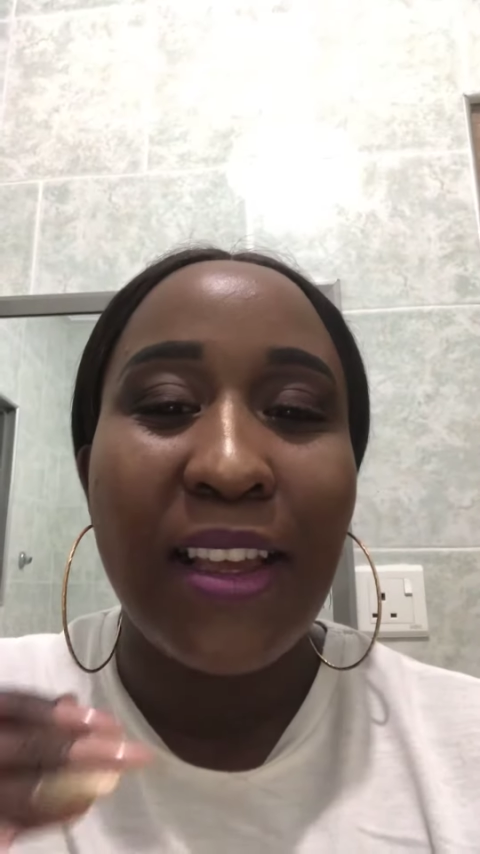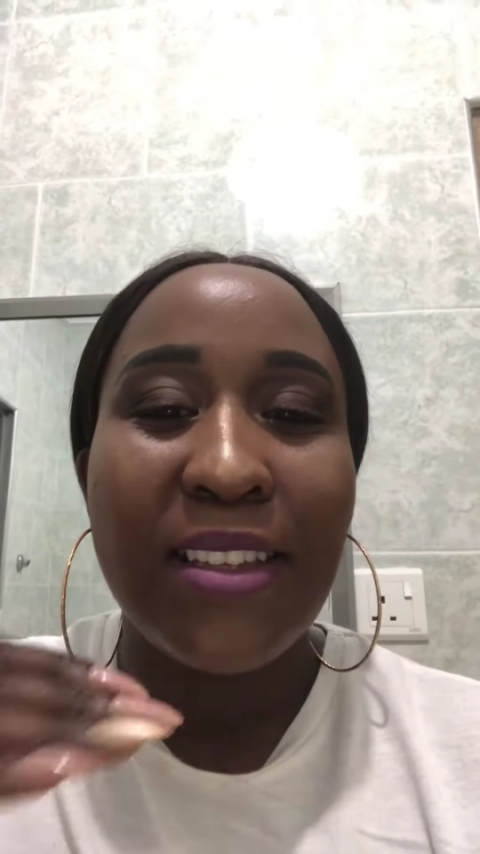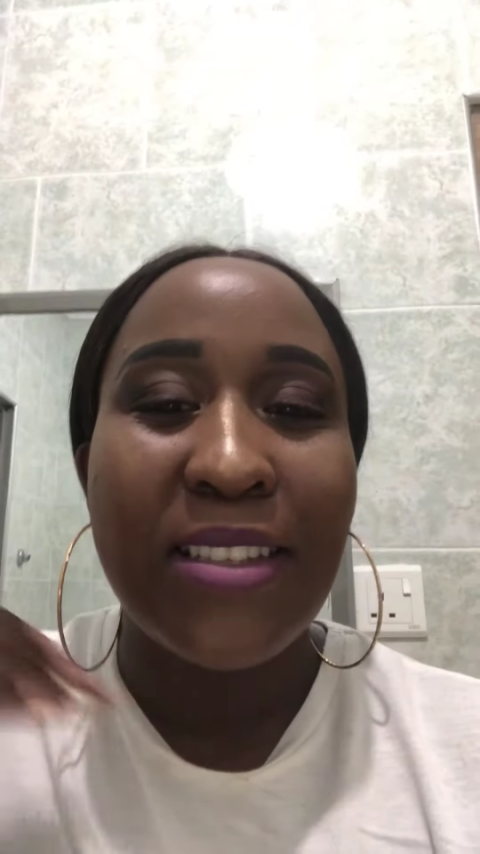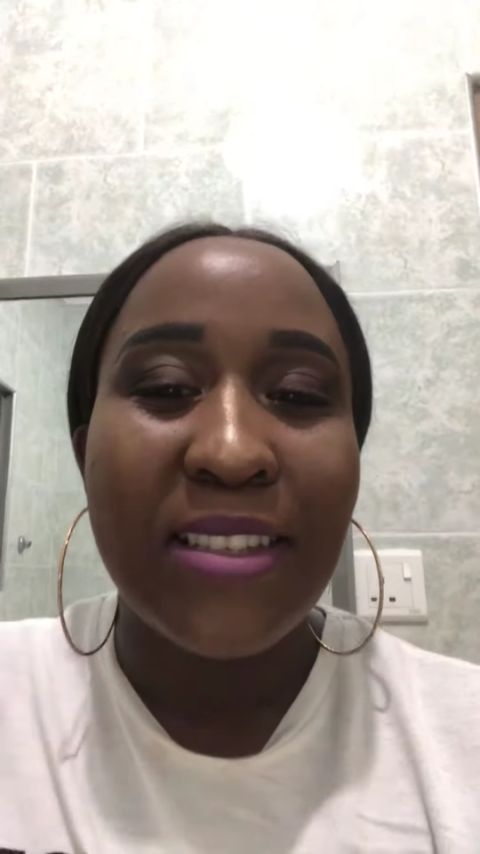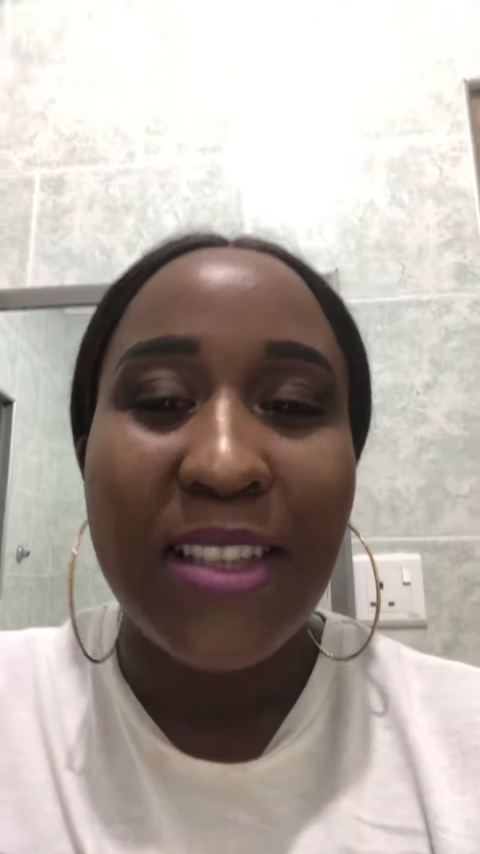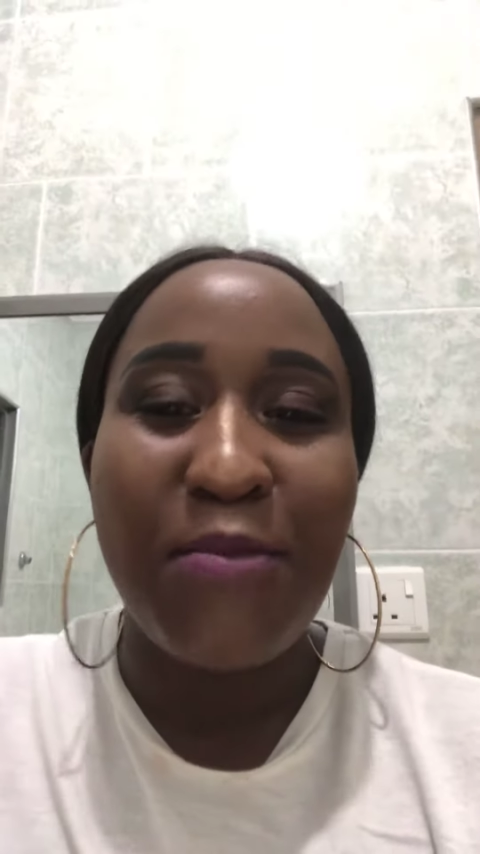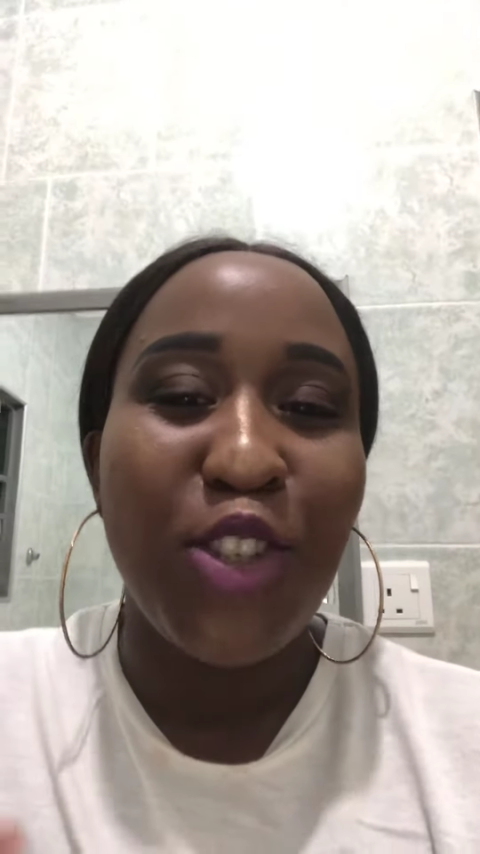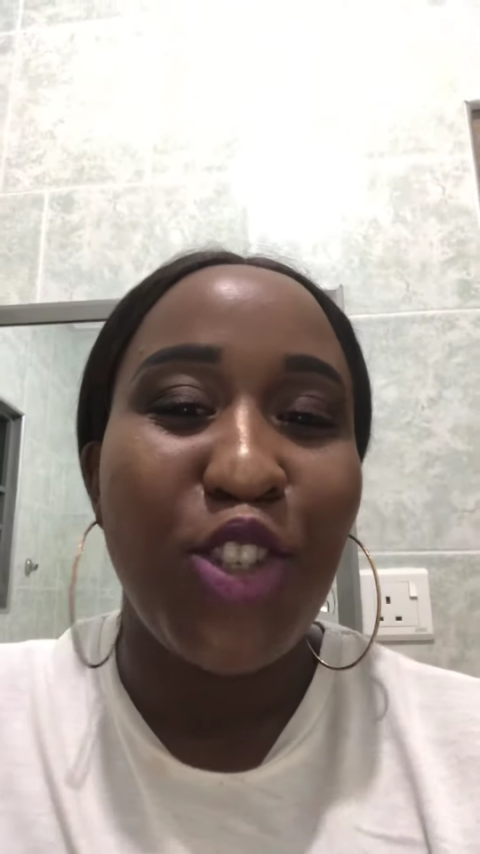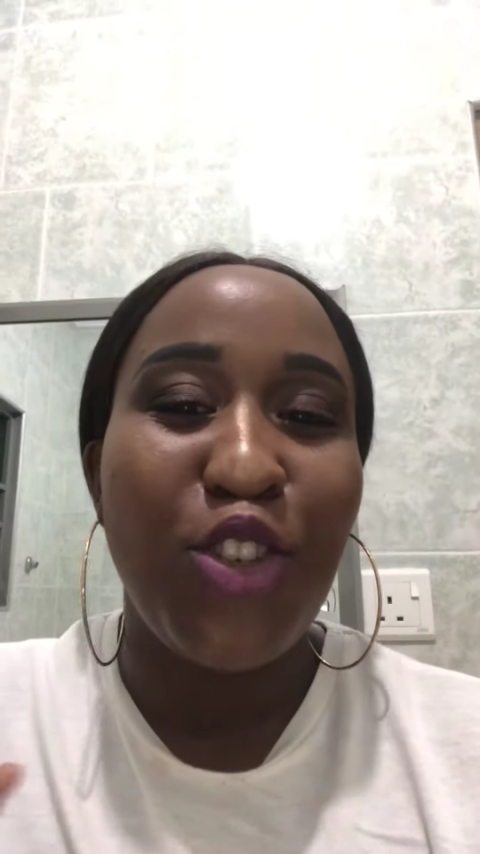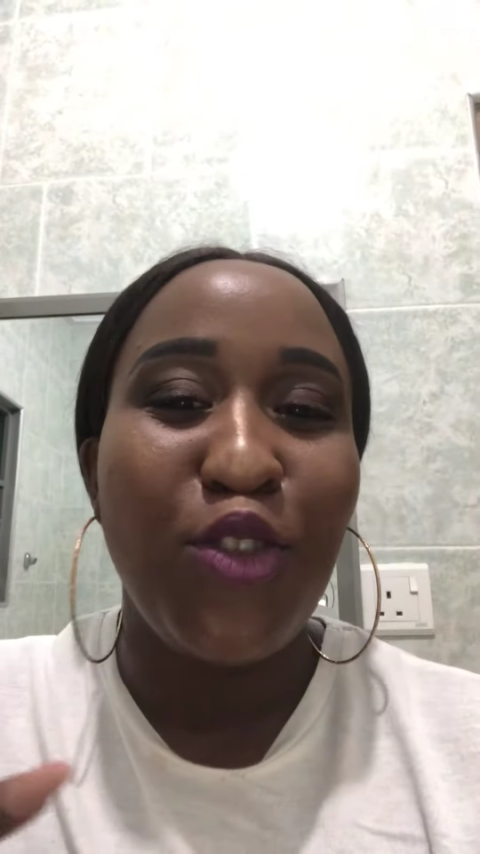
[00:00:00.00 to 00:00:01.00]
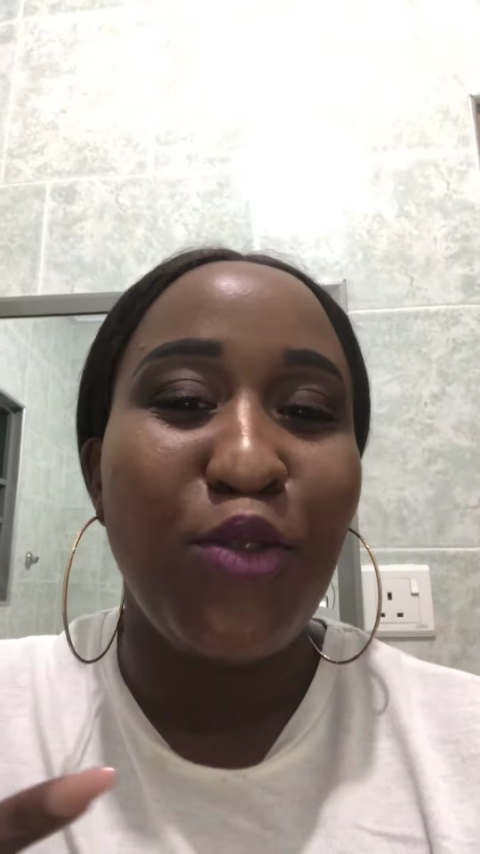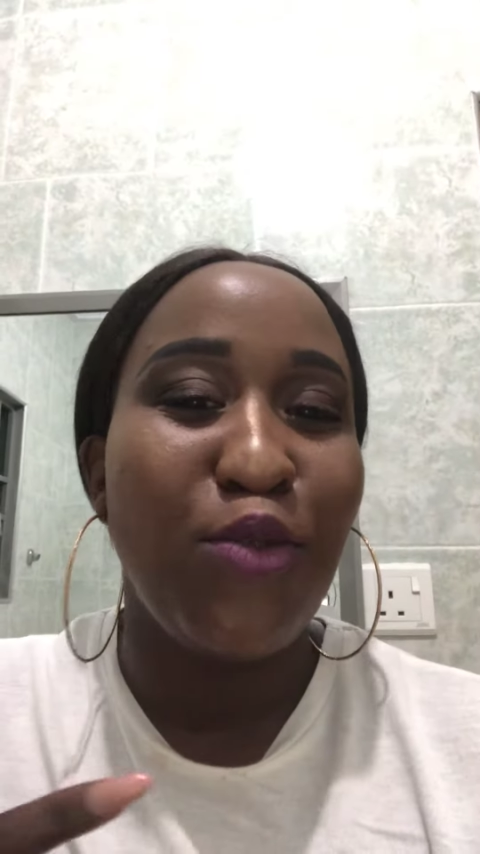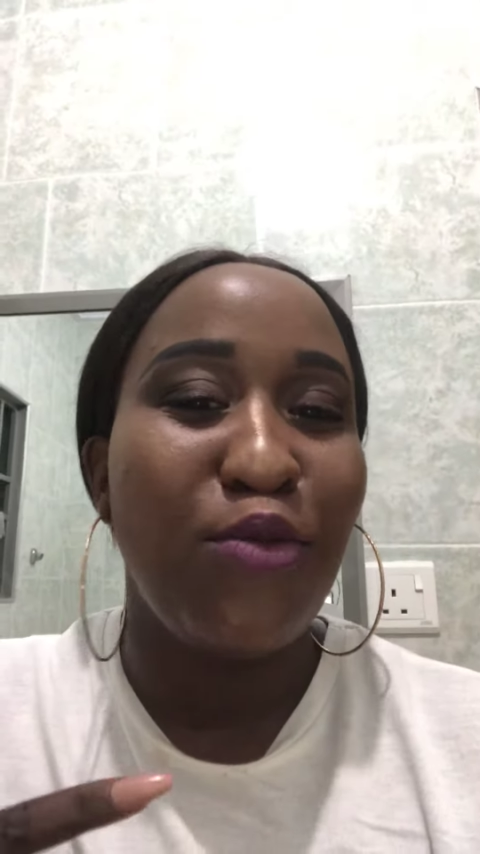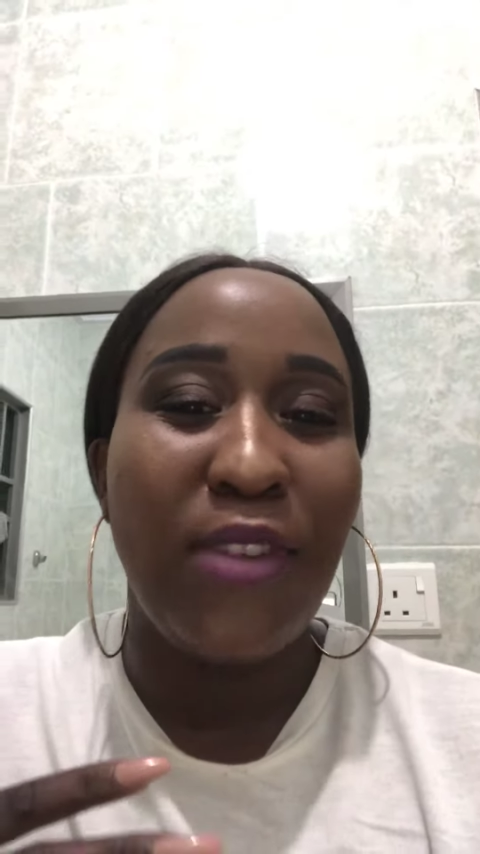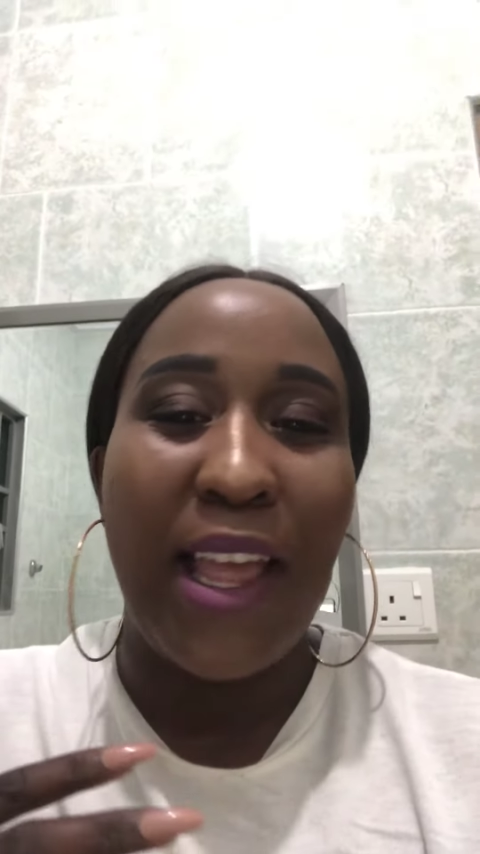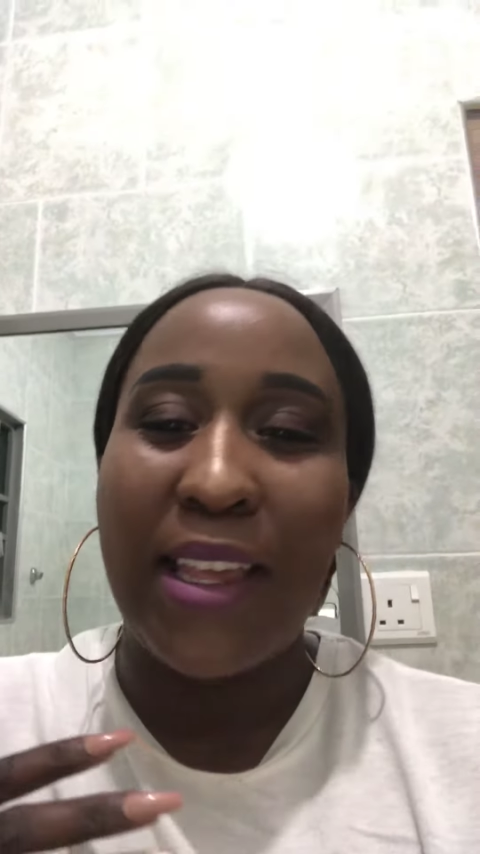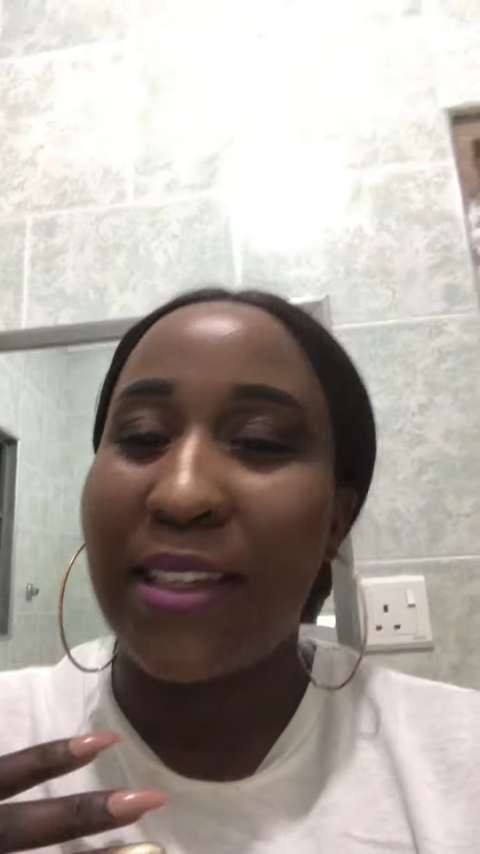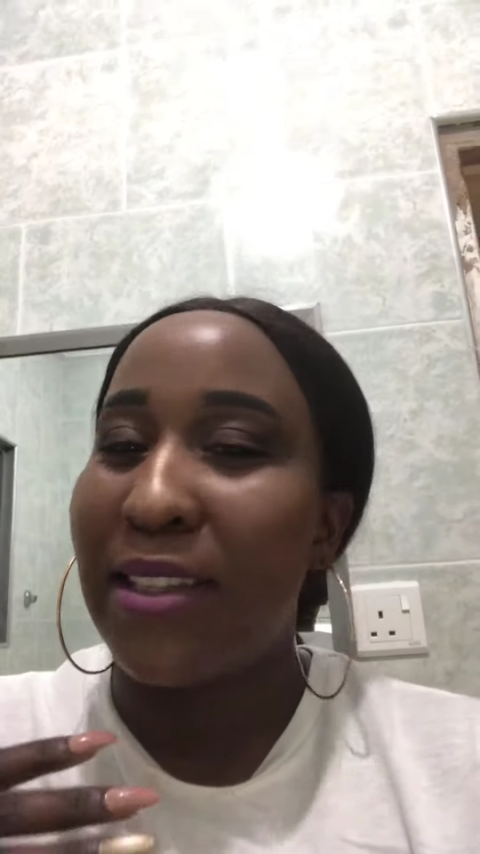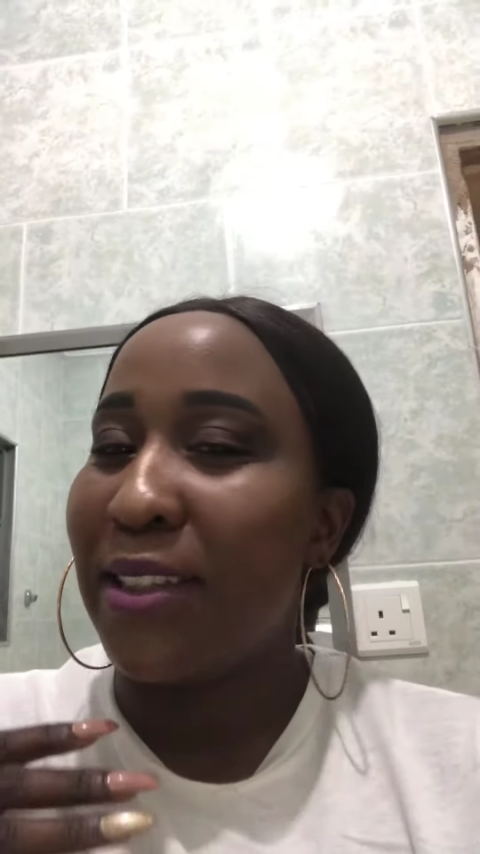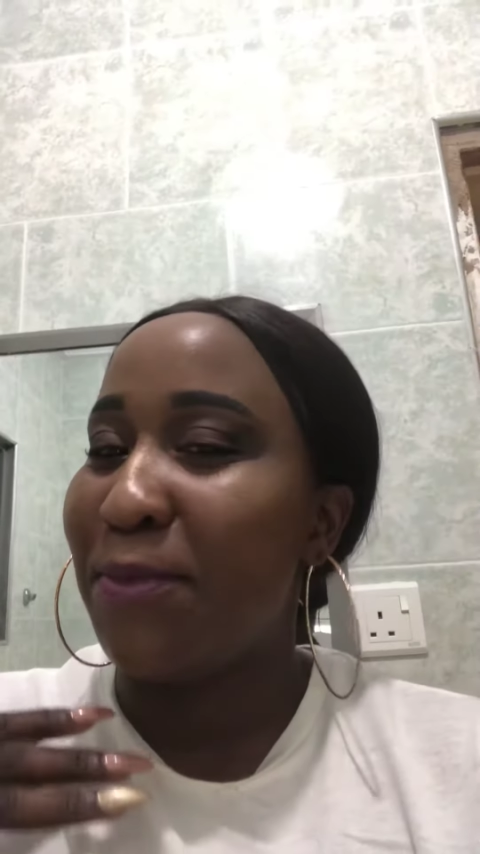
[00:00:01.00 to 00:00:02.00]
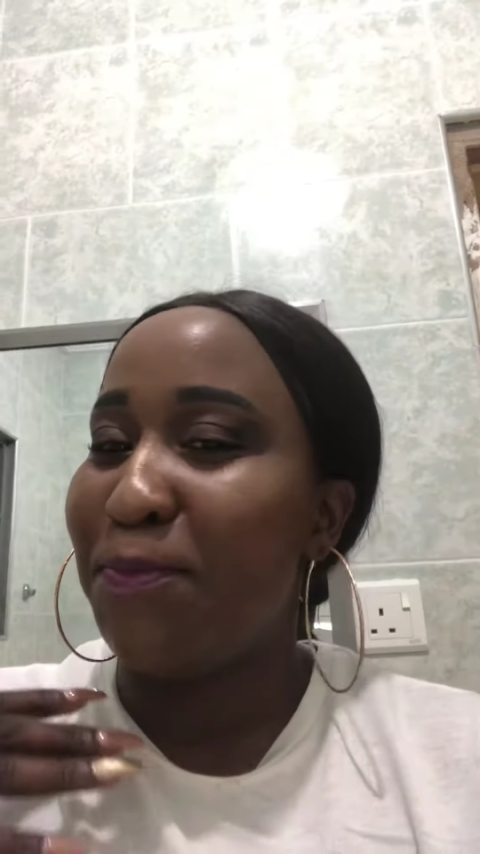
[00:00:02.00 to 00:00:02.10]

seems to like